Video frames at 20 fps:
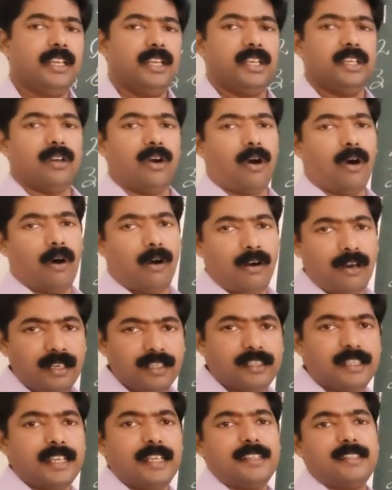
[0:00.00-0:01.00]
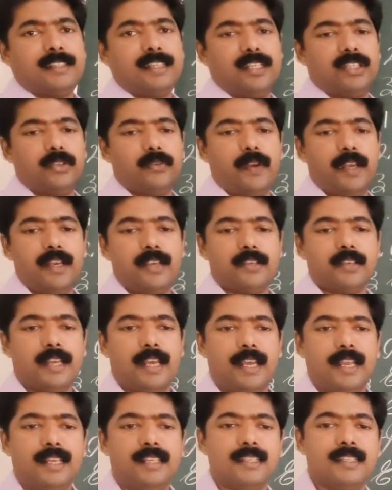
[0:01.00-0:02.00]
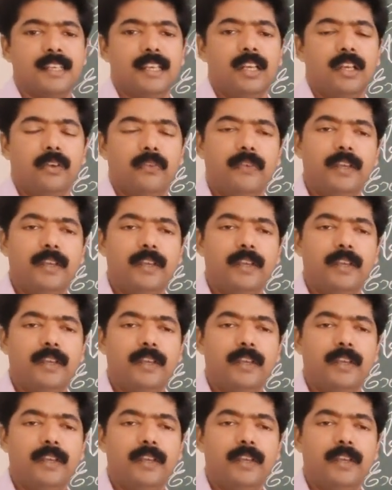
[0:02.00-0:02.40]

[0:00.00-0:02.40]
in all these situations